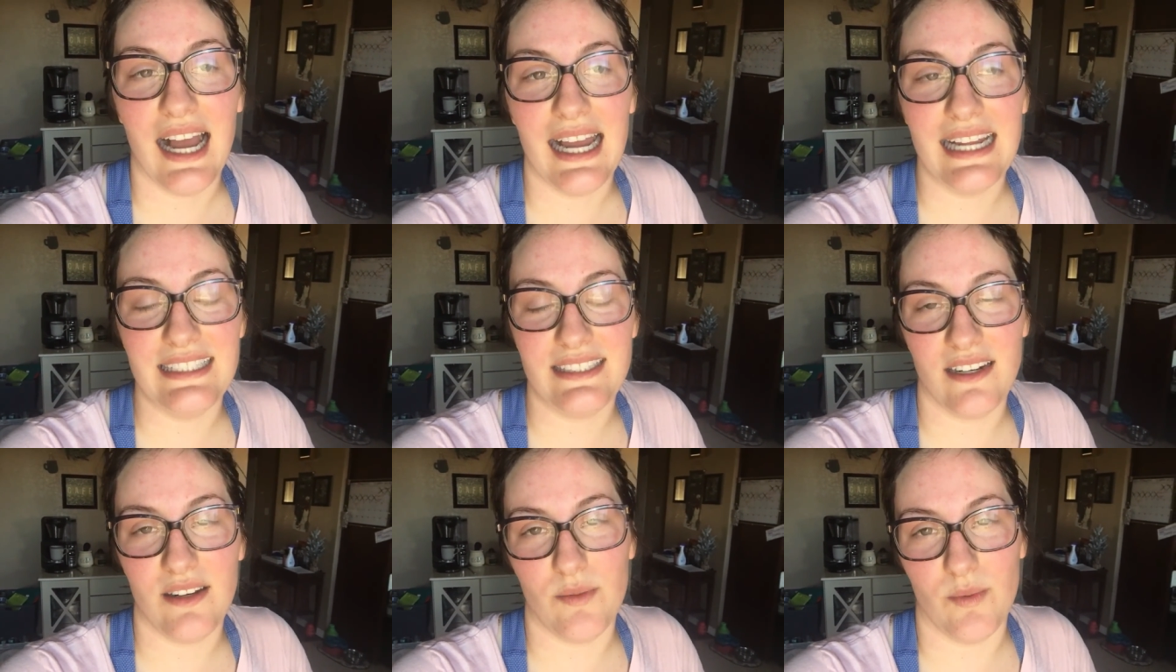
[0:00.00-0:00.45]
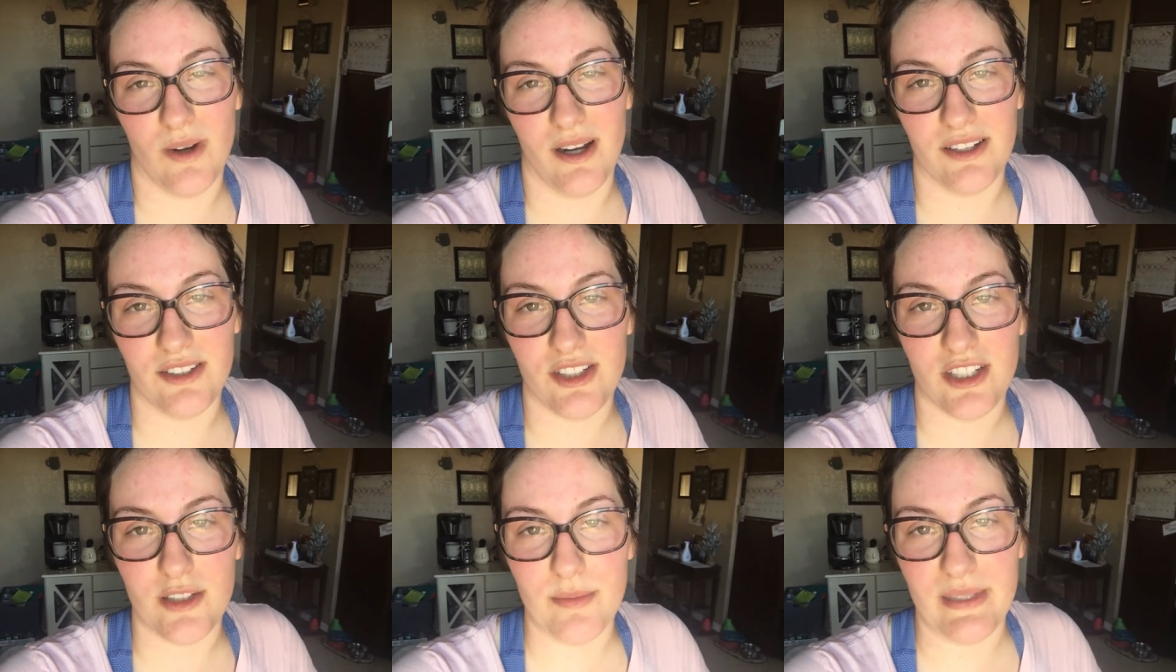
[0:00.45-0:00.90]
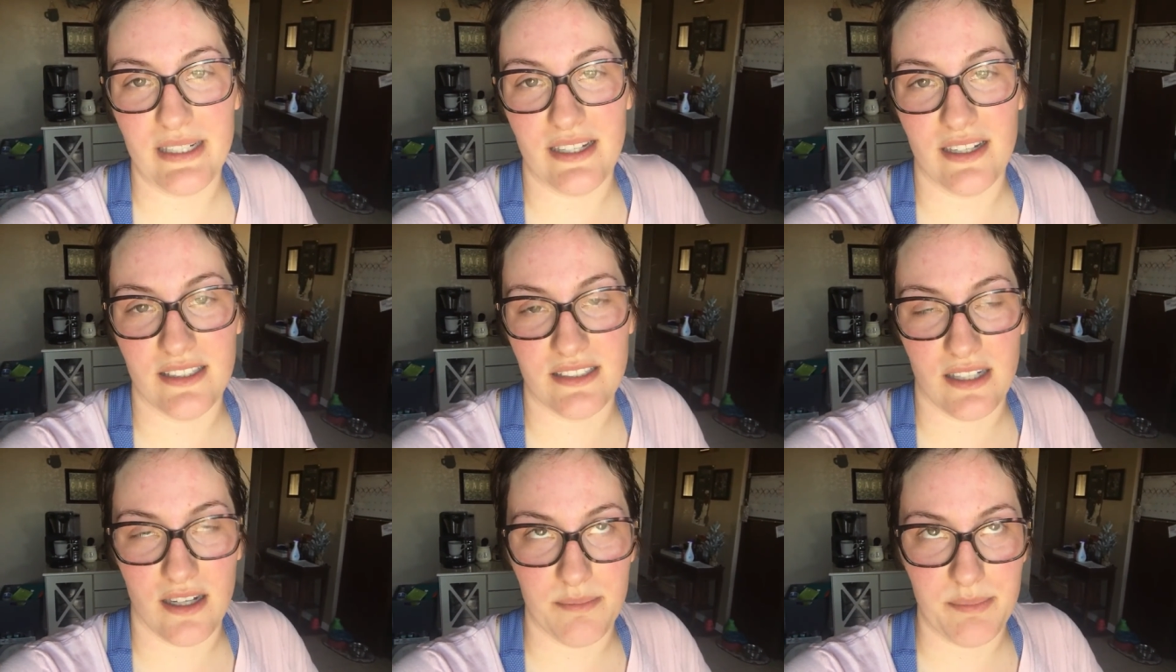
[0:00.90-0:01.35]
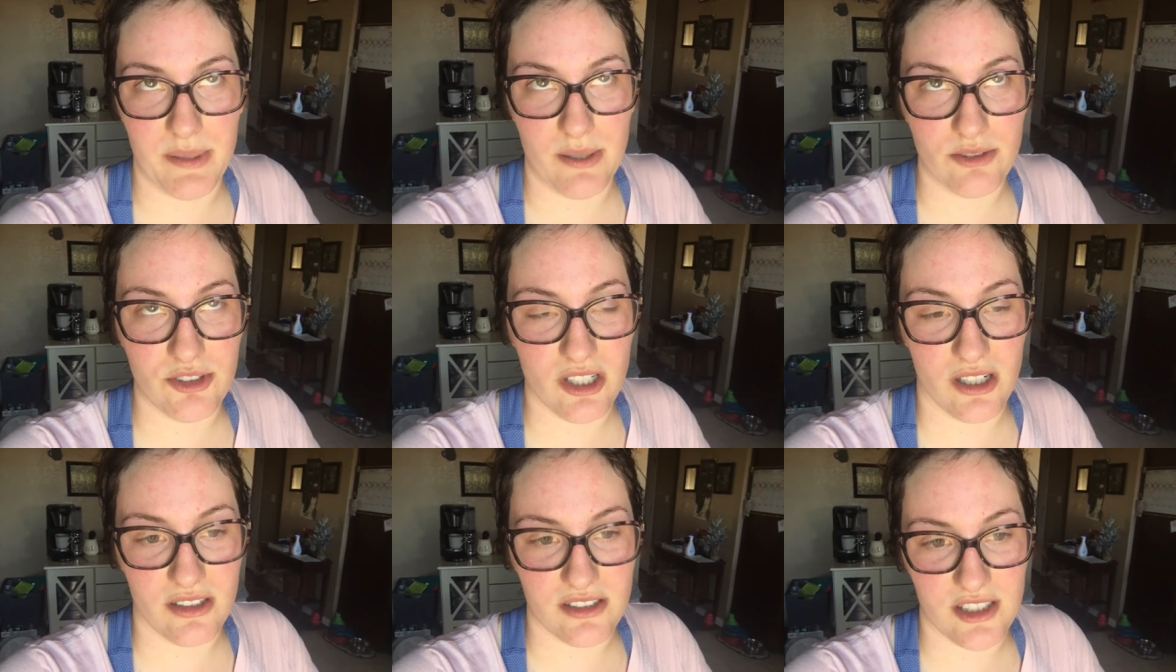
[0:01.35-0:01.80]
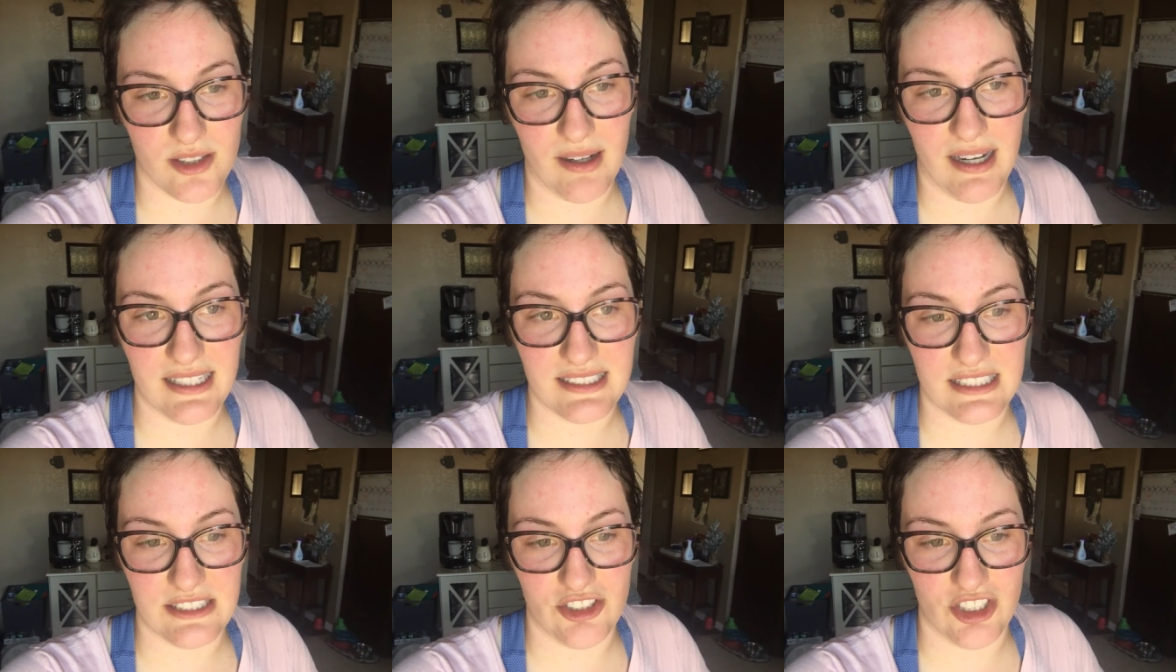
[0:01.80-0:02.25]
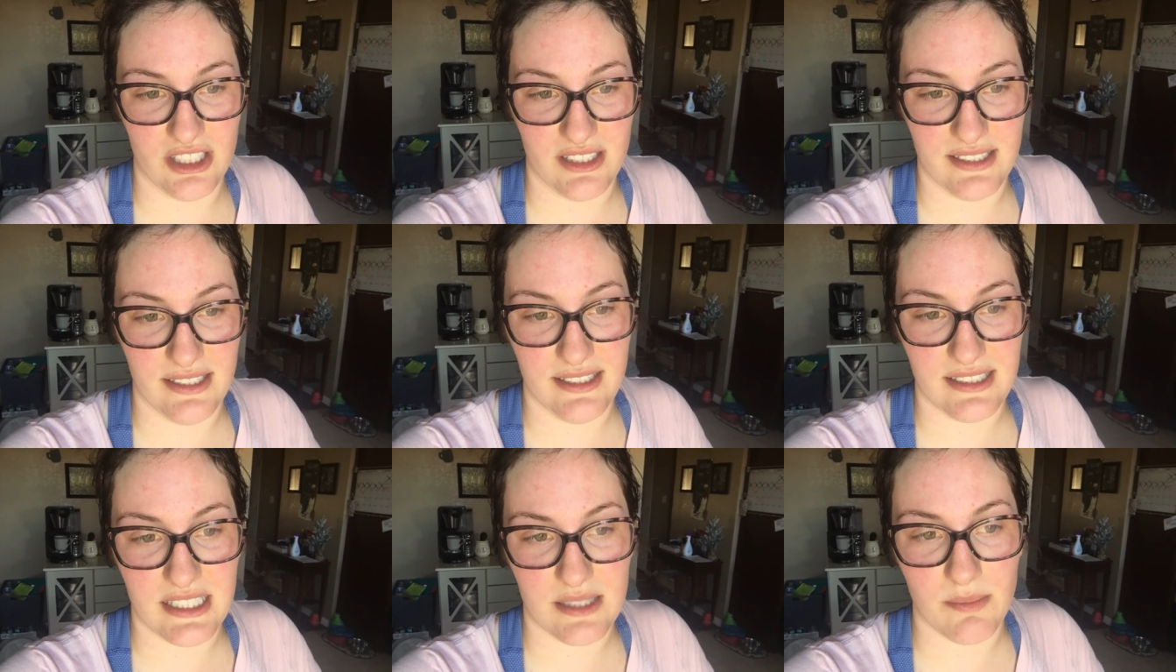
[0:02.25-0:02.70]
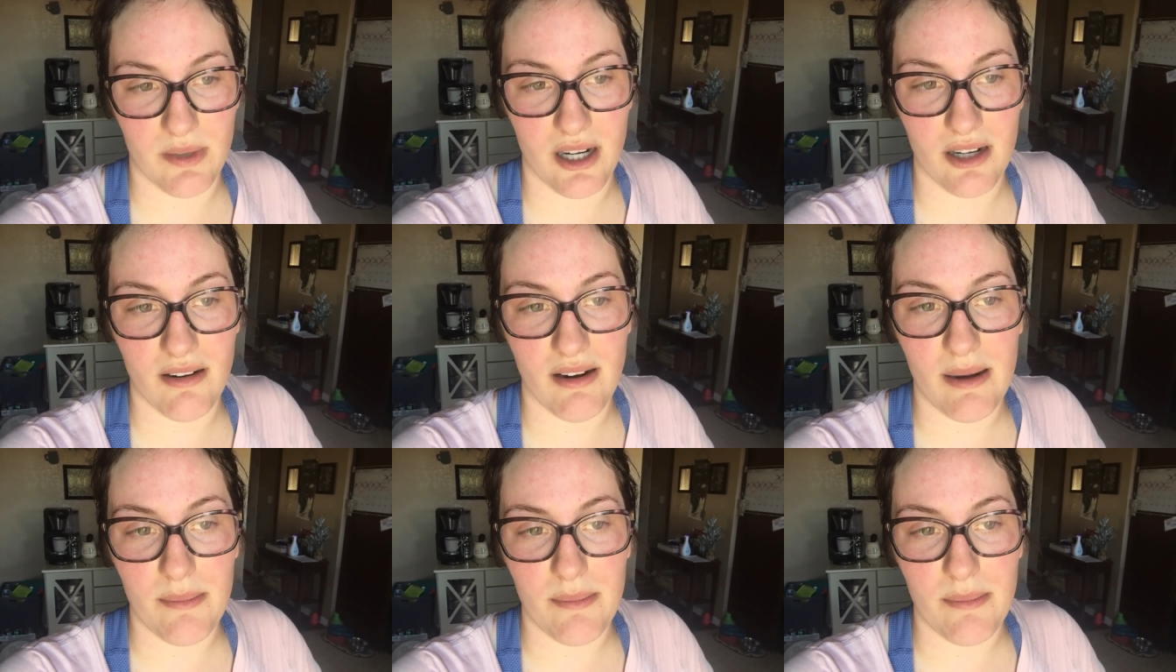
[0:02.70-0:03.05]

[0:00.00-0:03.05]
I didn't want to because Boch also has agility tomorrow.